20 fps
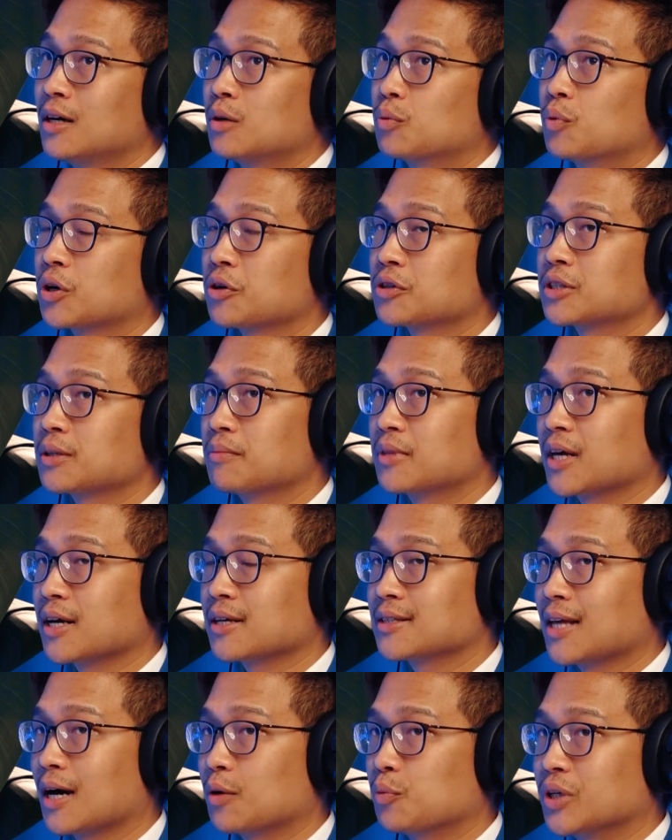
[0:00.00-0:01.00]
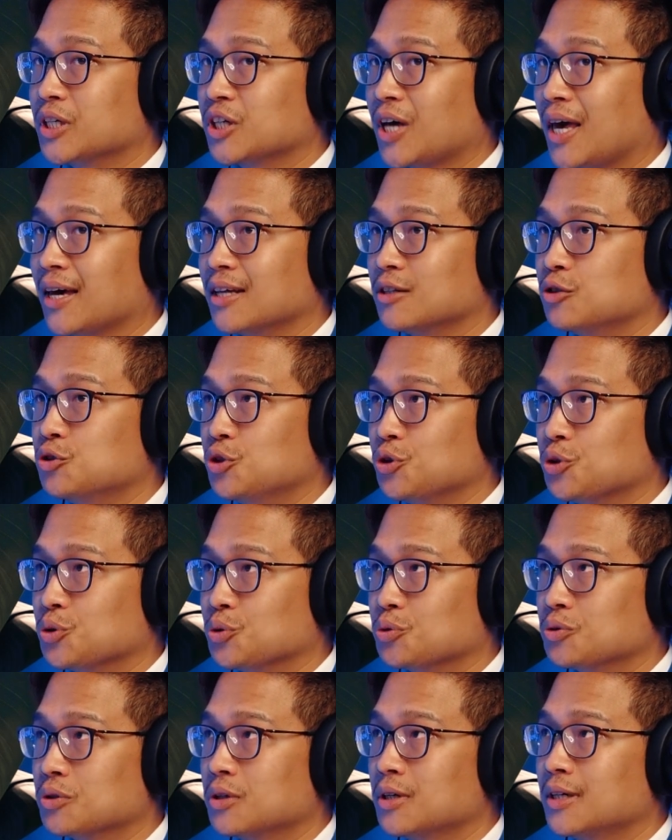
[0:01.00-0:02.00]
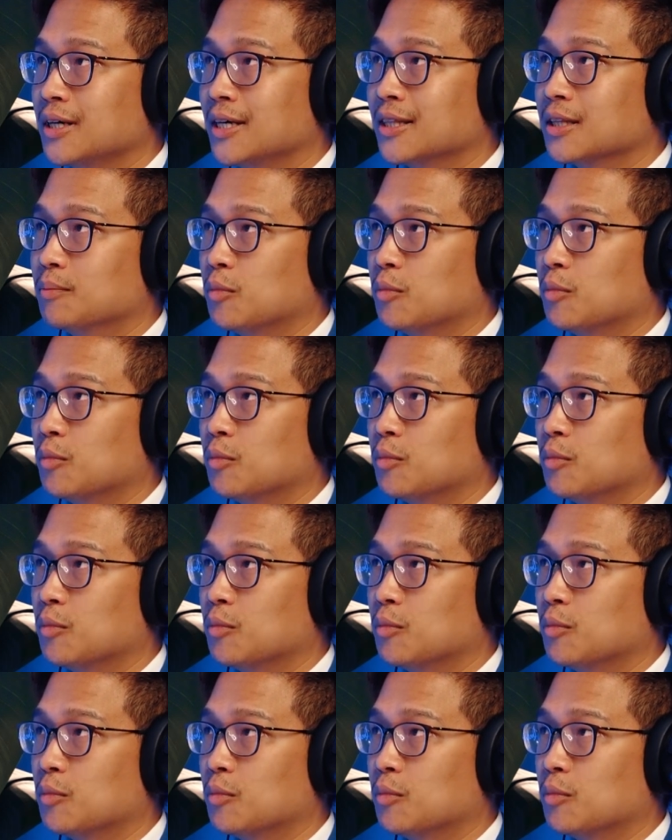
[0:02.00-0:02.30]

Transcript: What are some things that we can do in the